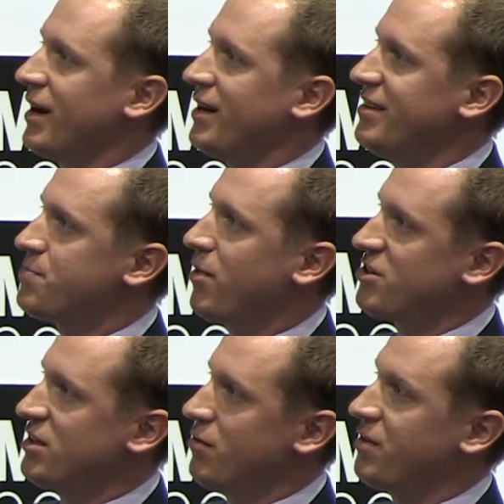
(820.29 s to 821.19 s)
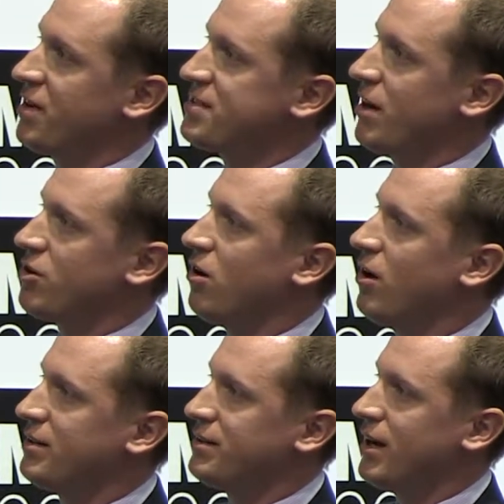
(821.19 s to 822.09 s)
And these partial derivatives are
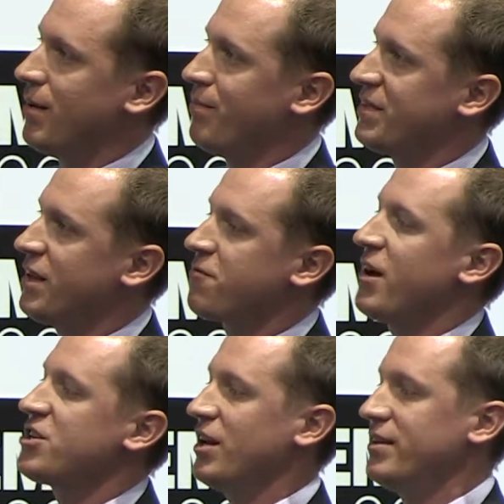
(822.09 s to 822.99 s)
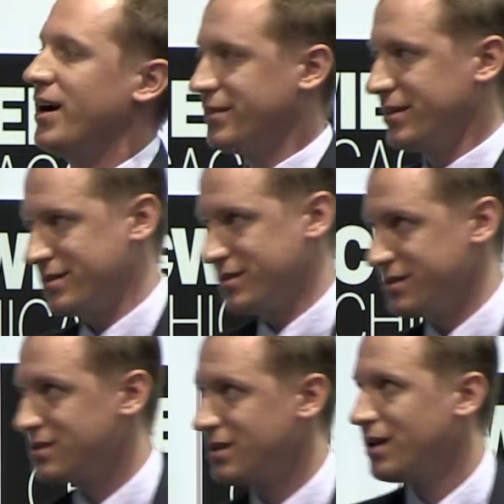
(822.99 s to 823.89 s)
called differential inductances.